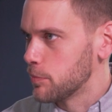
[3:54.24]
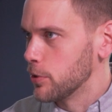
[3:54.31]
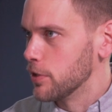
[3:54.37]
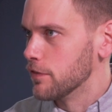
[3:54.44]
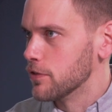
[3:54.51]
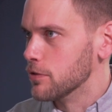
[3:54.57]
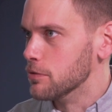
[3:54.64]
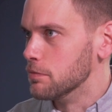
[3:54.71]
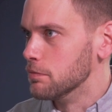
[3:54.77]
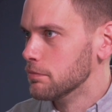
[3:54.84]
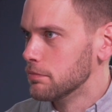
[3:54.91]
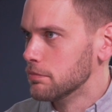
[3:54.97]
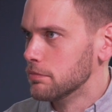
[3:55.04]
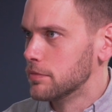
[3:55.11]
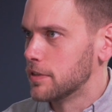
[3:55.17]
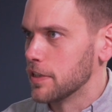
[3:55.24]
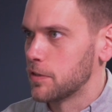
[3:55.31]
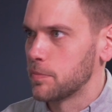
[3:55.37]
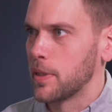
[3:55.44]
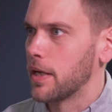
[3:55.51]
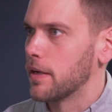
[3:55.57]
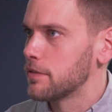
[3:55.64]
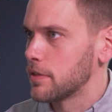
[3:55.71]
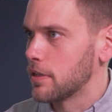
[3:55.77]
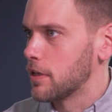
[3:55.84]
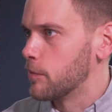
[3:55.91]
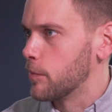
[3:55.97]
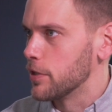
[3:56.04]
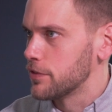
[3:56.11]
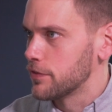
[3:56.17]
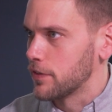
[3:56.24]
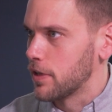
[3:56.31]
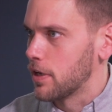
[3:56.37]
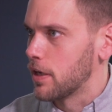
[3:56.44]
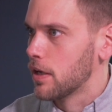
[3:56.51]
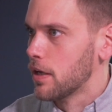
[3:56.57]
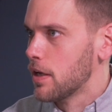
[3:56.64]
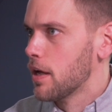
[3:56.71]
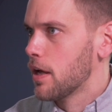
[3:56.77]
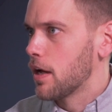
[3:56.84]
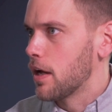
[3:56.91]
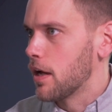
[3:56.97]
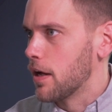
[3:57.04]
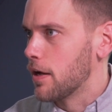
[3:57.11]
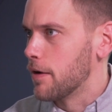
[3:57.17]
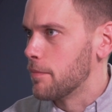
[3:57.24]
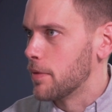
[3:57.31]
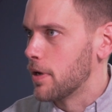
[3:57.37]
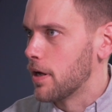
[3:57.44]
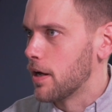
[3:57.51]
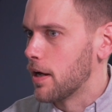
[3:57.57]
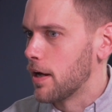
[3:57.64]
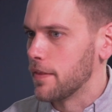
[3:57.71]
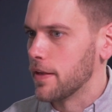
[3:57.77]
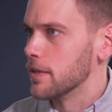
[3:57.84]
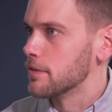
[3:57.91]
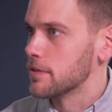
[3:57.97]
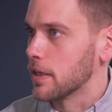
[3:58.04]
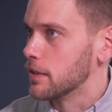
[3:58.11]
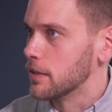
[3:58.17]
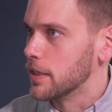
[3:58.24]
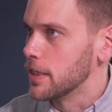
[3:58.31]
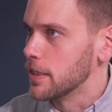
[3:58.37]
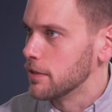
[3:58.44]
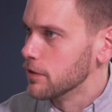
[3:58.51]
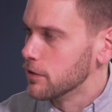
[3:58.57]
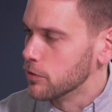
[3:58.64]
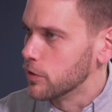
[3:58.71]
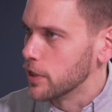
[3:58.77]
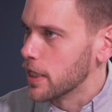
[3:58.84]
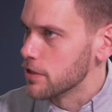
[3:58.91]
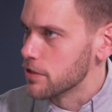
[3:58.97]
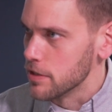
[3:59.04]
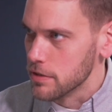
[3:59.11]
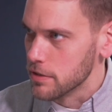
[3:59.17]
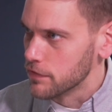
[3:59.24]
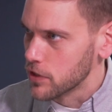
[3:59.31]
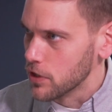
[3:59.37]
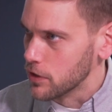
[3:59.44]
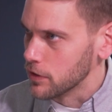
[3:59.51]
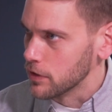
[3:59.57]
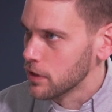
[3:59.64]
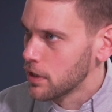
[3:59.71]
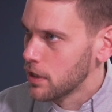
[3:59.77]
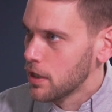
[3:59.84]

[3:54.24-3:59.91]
beautiful display of St Elmo's fire, and then suddenly all the engines have gone,